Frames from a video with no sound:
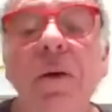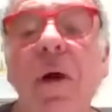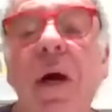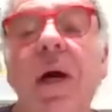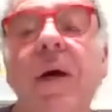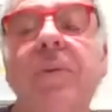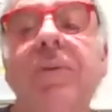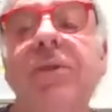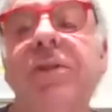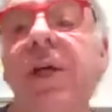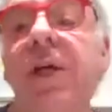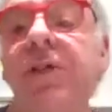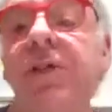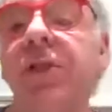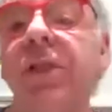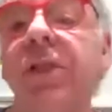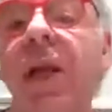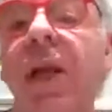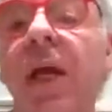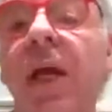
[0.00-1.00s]
I would say
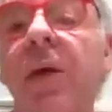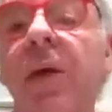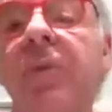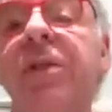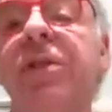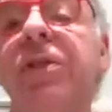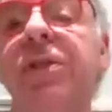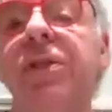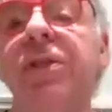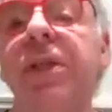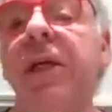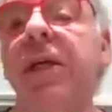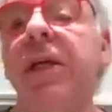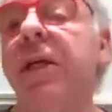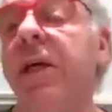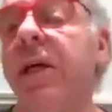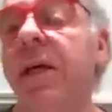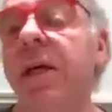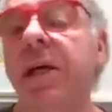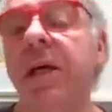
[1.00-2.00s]
just like we just did,
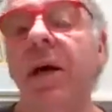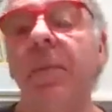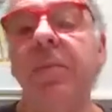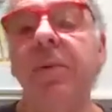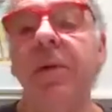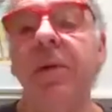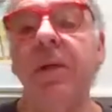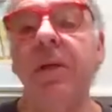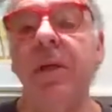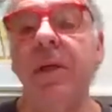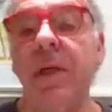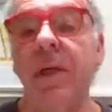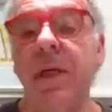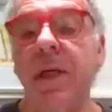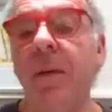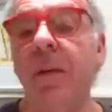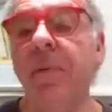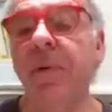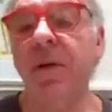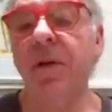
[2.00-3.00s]
a couple
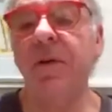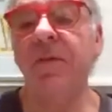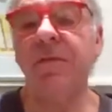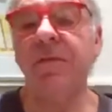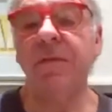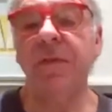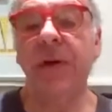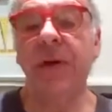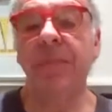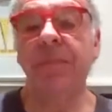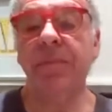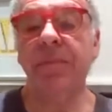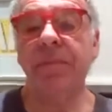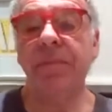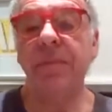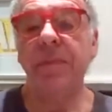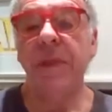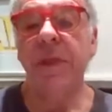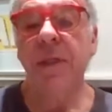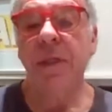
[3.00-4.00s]
of
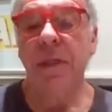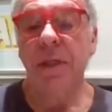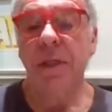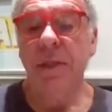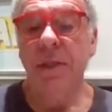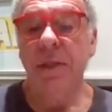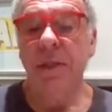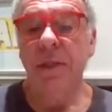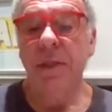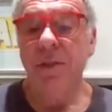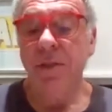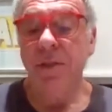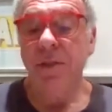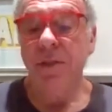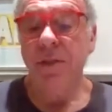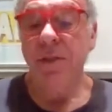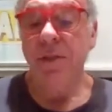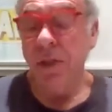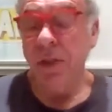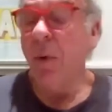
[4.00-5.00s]
just
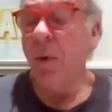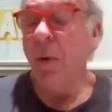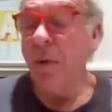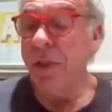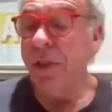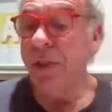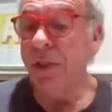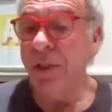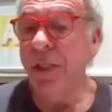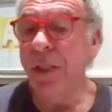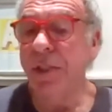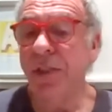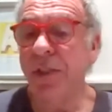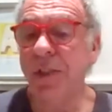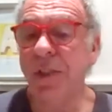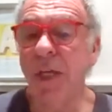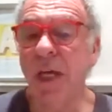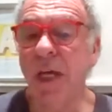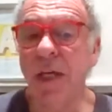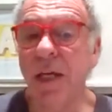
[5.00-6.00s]
what we just did just
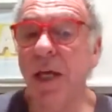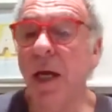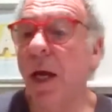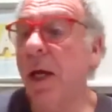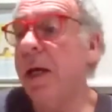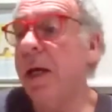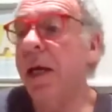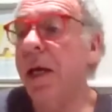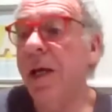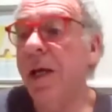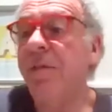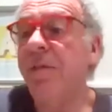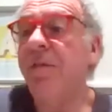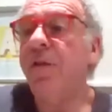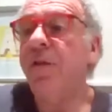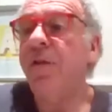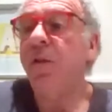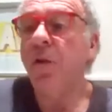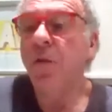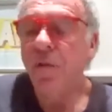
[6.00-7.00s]
then. If
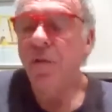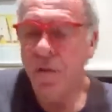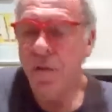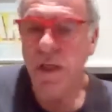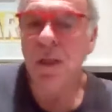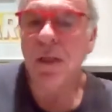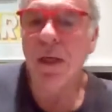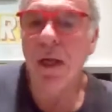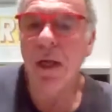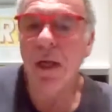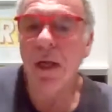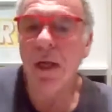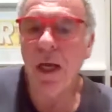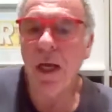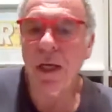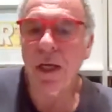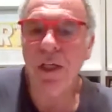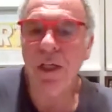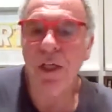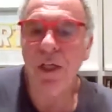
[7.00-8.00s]
you feel like you
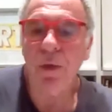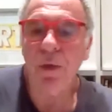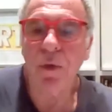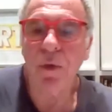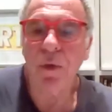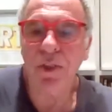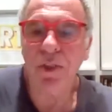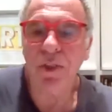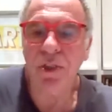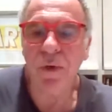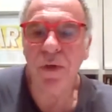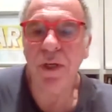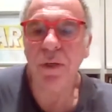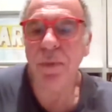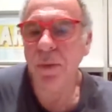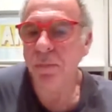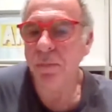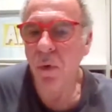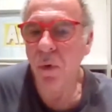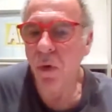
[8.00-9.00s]
want to do it a bit
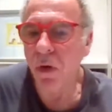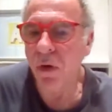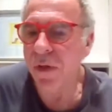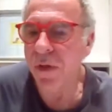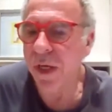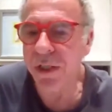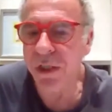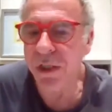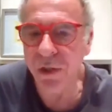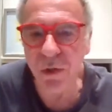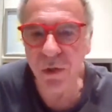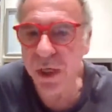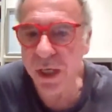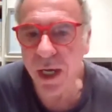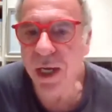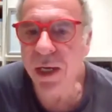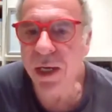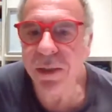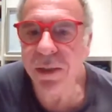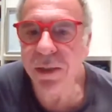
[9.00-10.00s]
more, then you
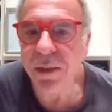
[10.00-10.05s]
can.